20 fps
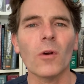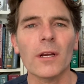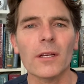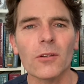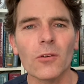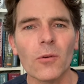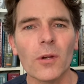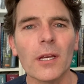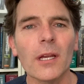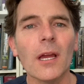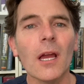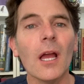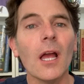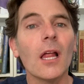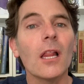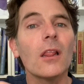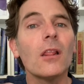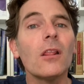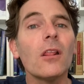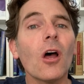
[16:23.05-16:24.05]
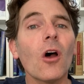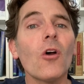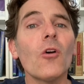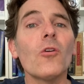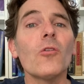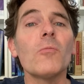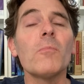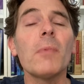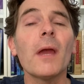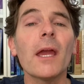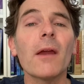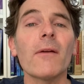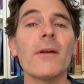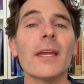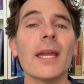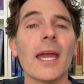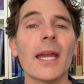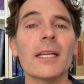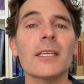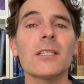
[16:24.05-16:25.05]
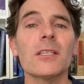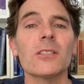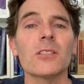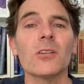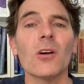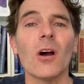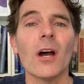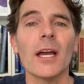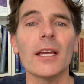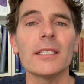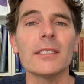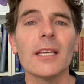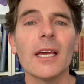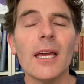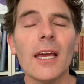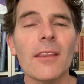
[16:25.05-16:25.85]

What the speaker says: doing load-bearing exercise,